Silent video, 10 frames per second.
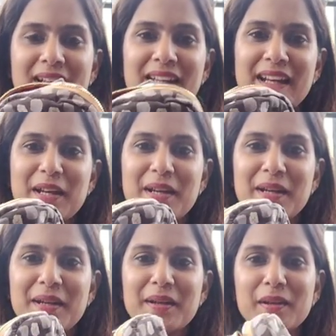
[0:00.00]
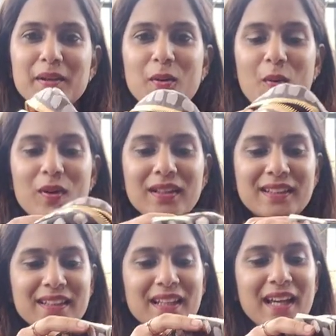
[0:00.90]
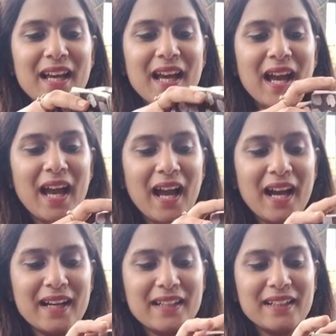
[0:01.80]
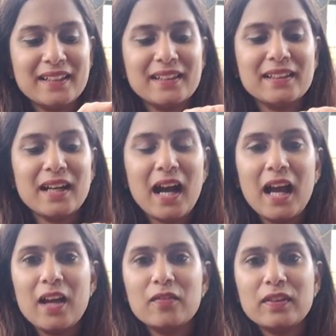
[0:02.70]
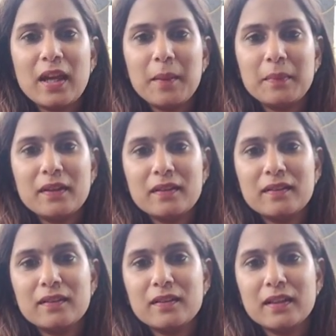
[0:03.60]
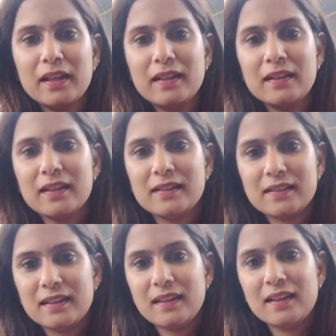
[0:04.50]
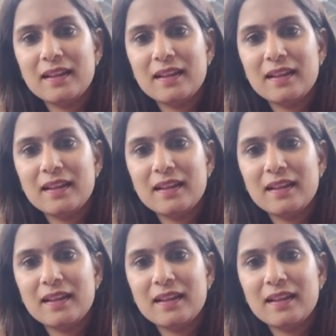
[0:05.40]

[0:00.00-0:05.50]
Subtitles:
gray dots, and I have kept in this. See,